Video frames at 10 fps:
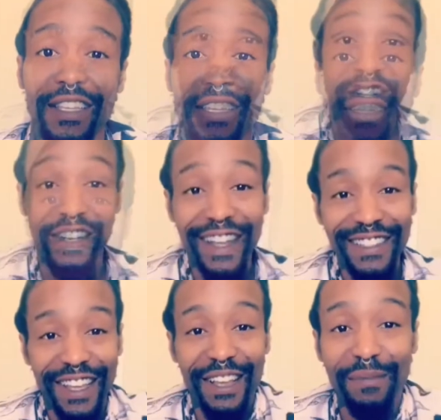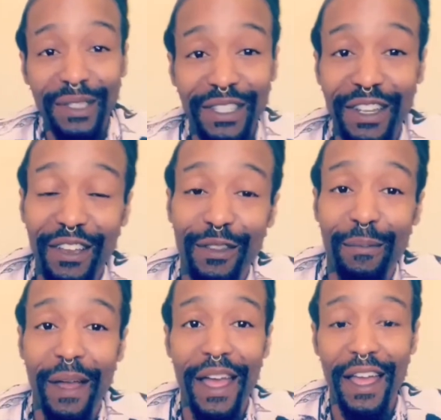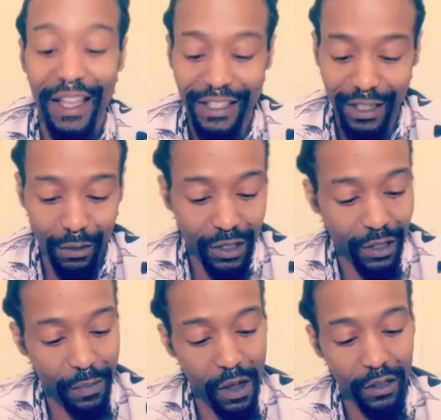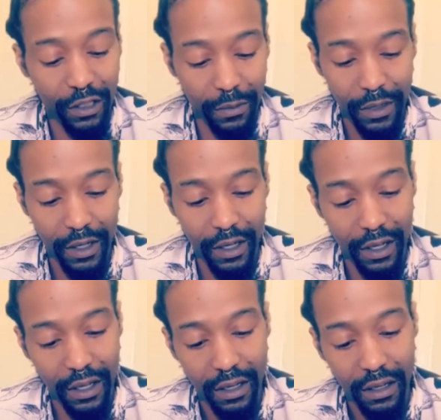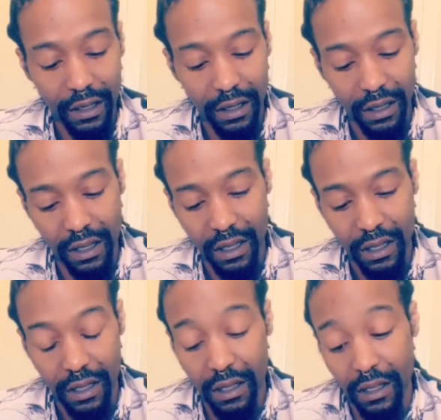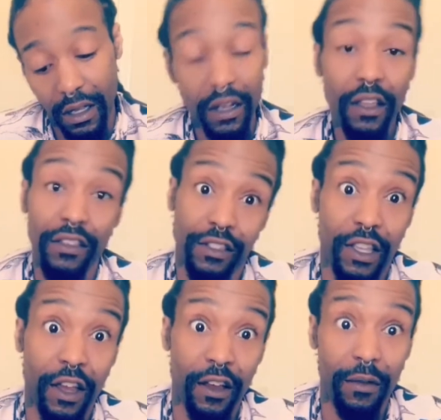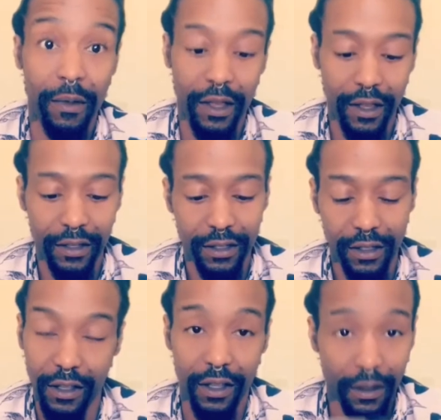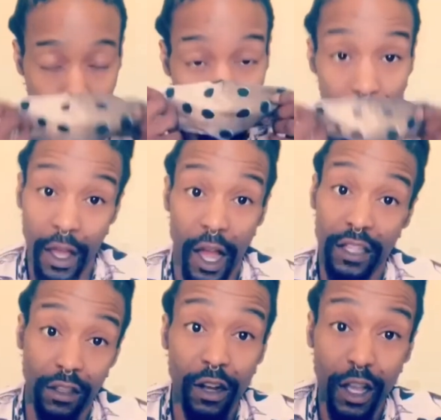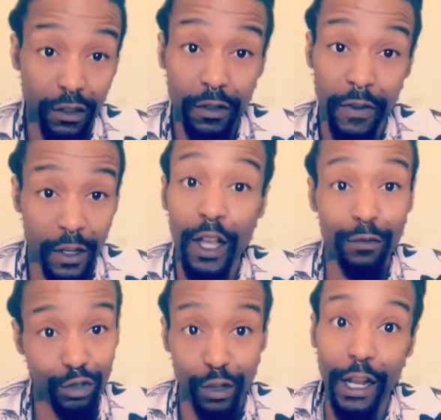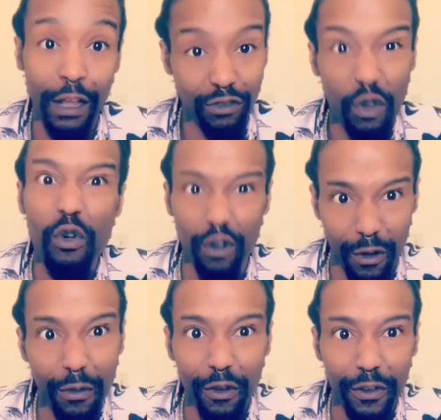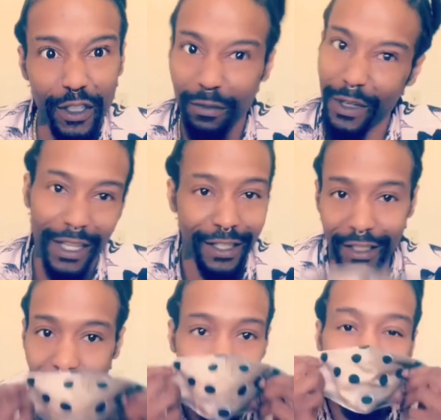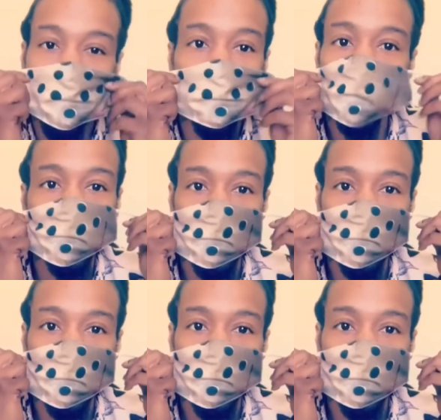The next item is another mask. It was supposed to be another scary mask. I thought I was finna come straight out the horror movies, but nah, not with these.